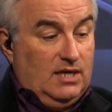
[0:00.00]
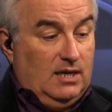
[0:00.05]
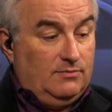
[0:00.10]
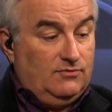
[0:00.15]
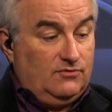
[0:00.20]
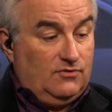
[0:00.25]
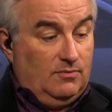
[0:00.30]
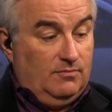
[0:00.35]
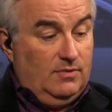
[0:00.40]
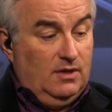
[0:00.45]
It
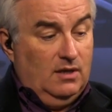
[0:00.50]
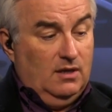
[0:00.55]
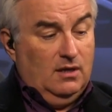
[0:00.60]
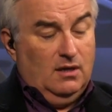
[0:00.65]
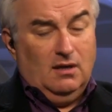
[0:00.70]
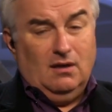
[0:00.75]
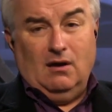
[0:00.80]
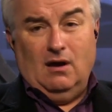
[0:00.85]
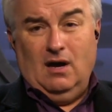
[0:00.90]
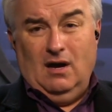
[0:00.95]
comes from
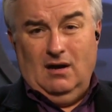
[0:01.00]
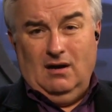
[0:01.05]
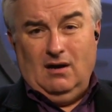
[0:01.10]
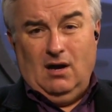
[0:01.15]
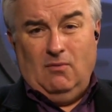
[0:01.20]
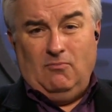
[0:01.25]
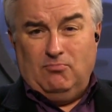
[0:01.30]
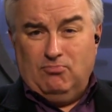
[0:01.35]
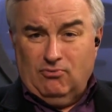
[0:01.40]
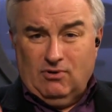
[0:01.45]

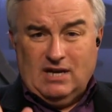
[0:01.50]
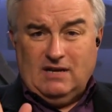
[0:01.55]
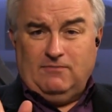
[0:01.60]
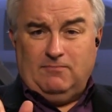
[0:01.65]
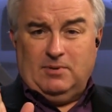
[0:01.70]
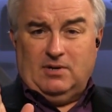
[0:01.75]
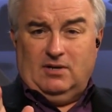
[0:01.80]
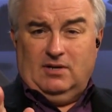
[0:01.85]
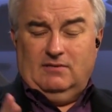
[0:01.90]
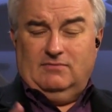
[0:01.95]
a
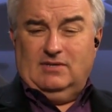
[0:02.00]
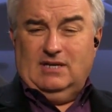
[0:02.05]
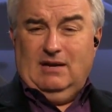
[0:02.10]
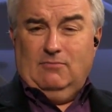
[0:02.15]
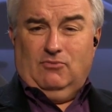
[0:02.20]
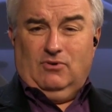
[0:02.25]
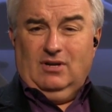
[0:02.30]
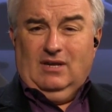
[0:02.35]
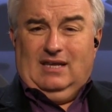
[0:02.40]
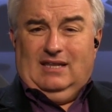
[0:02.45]
brief period of
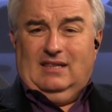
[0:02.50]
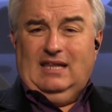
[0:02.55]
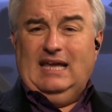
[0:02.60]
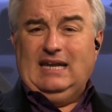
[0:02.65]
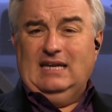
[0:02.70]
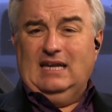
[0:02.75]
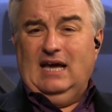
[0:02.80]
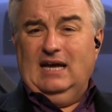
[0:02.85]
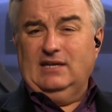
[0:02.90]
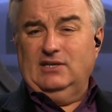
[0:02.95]
time, really
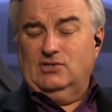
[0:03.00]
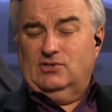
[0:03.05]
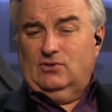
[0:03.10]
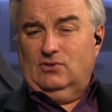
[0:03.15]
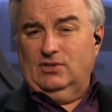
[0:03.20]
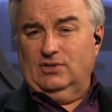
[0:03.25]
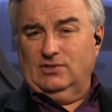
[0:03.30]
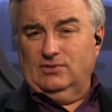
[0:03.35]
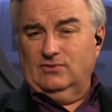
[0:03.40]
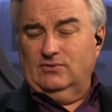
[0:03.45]
late 90s,
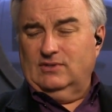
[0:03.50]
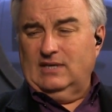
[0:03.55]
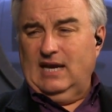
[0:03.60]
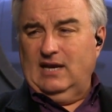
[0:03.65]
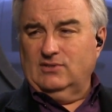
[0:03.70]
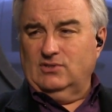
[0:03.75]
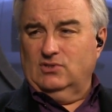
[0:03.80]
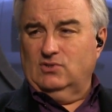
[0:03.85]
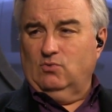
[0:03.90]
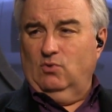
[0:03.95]
early
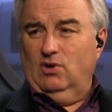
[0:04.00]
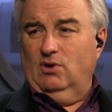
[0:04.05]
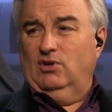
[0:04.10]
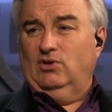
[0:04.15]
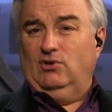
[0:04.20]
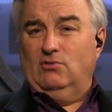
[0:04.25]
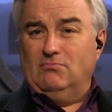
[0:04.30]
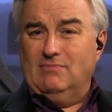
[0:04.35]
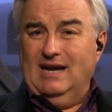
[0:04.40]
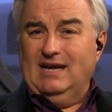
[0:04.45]
2000s, where
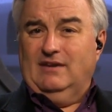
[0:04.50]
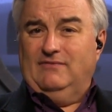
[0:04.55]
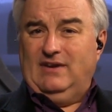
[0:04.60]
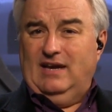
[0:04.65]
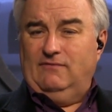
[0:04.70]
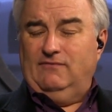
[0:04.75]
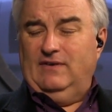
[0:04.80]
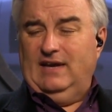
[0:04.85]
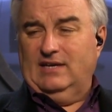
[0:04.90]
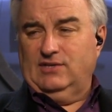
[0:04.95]
you might have
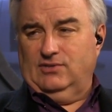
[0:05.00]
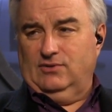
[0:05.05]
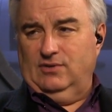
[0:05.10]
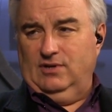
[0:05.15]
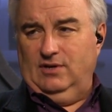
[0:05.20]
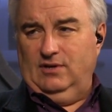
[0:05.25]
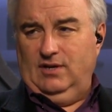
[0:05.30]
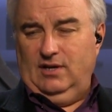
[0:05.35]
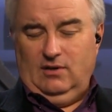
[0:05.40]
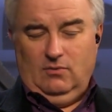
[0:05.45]
had faster
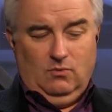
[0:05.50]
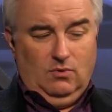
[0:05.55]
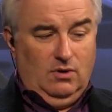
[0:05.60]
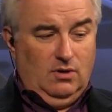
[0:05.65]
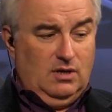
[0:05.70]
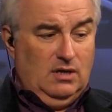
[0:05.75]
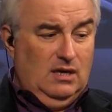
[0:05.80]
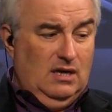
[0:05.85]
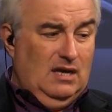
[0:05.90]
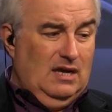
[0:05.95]
internet at
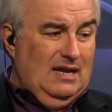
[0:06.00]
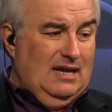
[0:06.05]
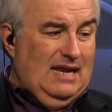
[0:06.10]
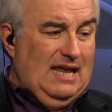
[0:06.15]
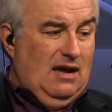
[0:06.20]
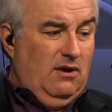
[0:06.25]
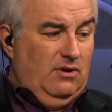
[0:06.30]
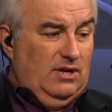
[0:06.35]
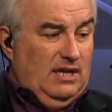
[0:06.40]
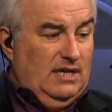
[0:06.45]
work.
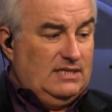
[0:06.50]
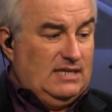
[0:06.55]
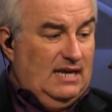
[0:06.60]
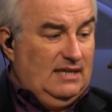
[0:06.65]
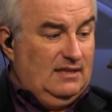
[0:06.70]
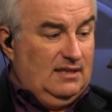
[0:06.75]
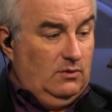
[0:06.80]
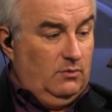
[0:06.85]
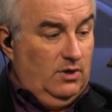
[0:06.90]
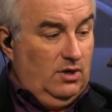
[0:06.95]
Nowadays,
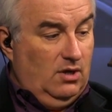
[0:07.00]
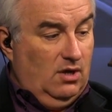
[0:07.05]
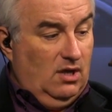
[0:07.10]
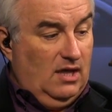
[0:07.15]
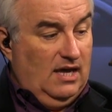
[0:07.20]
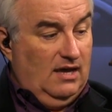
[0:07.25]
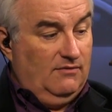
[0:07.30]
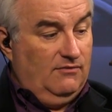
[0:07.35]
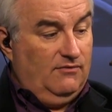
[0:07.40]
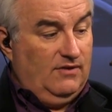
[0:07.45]
I think we all
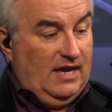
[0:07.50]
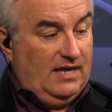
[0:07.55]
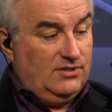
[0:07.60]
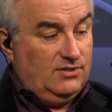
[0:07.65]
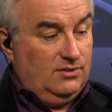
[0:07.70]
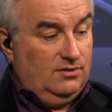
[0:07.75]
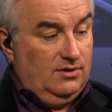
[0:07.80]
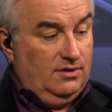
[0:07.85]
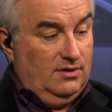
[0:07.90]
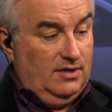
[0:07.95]
have
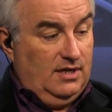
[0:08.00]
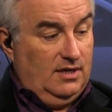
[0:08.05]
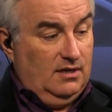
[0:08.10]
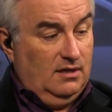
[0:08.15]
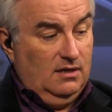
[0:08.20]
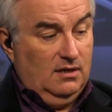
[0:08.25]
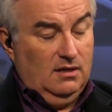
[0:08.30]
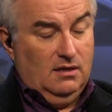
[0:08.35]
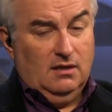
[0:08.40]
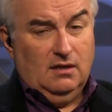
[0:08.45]
faster internet